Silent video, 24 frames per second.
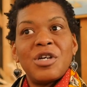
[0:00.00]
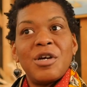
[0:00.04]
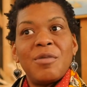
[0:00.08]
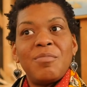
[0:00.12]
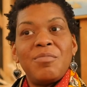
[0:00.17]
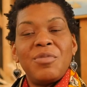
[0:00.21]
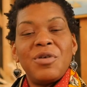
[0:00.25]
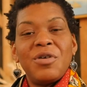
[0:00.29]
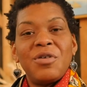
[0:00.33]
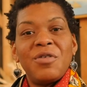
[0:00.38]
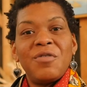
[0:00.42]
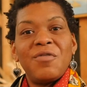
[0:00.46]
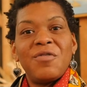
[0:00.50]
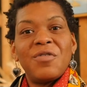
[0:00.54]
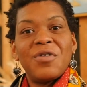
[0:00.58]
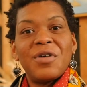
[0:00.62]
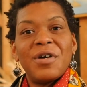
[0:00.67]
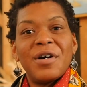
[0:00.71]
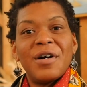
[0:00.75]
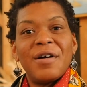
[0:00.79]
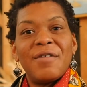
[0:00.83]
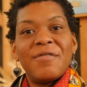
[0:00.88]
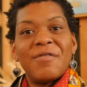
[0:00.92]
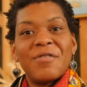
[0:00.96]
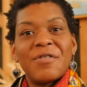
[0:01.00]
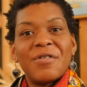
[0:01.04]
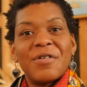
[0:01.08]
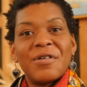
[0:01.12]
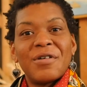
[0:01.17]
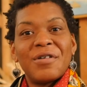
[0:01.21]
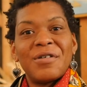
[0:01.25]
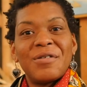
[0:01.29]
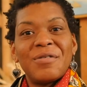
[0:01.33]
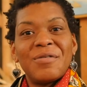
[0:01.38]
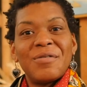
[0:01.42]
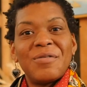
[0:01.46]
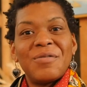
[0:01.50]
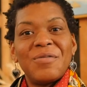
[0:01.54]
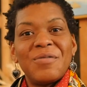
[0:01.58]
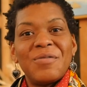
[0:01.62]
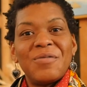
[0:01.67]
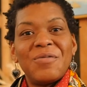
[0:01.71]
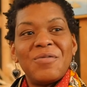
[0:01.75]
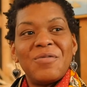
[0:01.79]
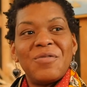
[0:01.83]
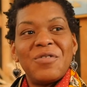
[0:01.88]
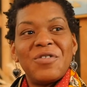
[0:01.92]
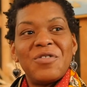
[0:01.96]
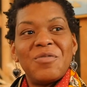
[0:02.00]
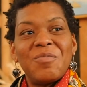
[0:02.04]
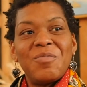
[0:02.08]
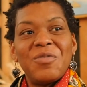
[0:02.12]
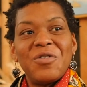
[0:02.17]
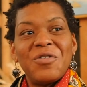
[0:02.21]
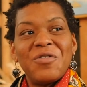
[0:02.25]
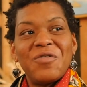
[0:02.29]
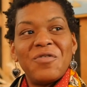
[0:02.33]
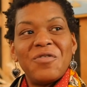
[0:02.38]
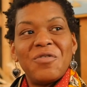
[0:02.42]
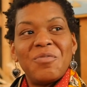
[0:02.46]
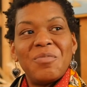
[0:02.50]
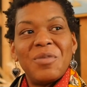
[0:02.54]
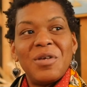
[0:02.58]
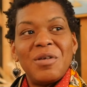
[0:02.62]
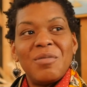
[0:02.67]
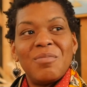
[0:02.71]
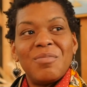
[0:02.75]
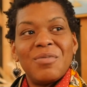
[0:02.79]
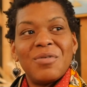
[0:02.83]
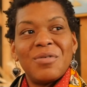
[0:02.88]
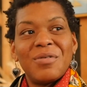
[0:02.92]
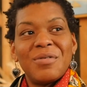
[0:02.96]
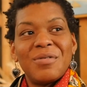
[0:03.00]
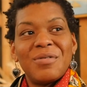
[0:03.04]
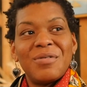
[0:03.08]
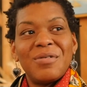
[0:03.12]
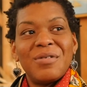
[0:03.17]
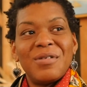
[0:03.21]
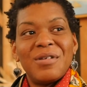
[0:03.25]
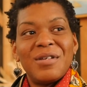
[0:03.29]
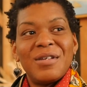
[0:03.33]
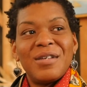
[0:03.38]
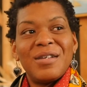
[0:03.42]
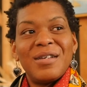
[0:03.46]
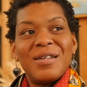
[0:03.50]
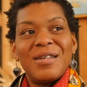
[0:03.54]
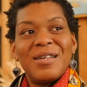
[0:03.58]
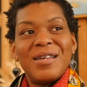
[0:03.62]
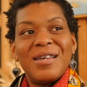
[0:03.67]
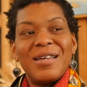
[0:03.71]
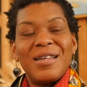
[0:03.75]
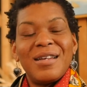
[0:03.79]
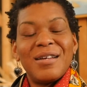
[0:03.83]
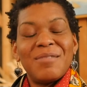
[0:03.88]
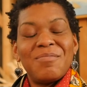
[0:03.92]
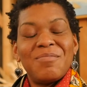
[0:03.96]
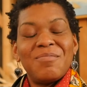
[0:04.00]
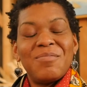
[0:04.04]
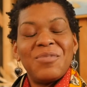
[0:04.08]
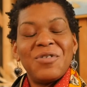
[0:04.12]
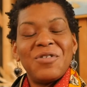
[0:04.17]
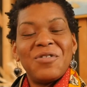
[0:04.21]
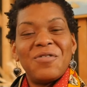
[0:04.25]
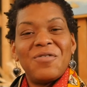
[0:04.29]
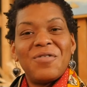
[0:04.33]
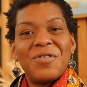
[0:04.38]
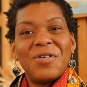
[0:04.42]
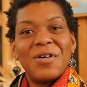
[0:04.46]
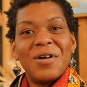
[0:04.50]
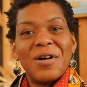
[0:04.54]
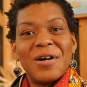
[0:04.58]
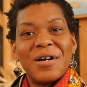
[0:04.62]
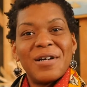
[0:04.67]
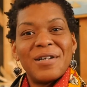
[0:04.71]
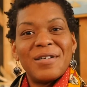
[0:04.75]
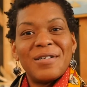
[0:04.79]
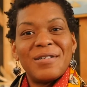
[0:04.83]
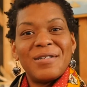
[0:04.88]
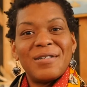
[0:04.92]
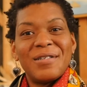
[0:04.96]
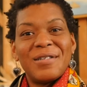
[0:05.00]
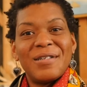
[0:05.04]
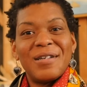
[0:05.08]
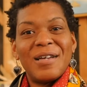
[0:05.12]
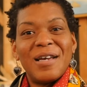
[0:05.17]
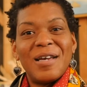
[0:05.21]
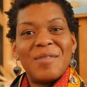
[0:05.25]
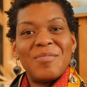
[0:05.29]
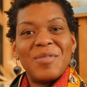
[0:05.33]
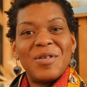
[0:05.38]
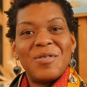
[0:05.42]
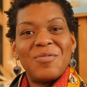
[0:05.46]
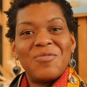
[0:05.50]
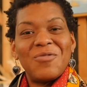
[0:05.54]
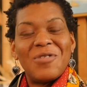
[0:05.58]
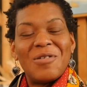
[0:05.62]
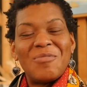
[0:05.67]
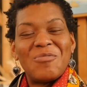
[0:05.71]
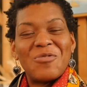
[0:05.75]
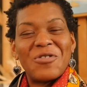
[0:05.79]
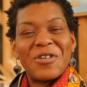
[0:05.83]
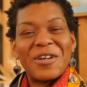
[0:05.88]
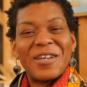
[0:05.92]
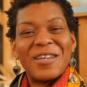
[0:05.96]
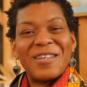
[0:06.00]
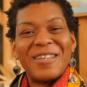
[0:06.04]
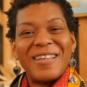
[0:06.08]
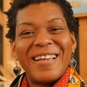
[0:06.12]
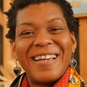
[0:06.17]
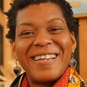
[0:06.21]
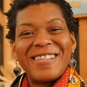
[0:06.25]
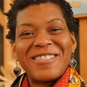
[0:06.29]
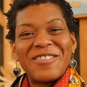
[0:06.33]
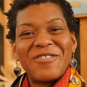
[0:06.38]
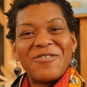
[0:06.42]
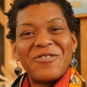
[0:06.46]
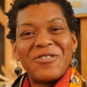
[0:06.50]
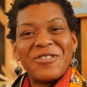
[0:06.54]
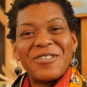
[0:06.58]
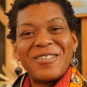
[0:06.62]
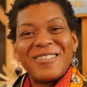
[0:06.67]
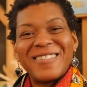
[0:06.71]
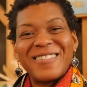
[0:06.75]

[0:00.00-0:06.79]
a beautiful cover with beautiful people and a beautiful garden, I mean, what more can you ask for?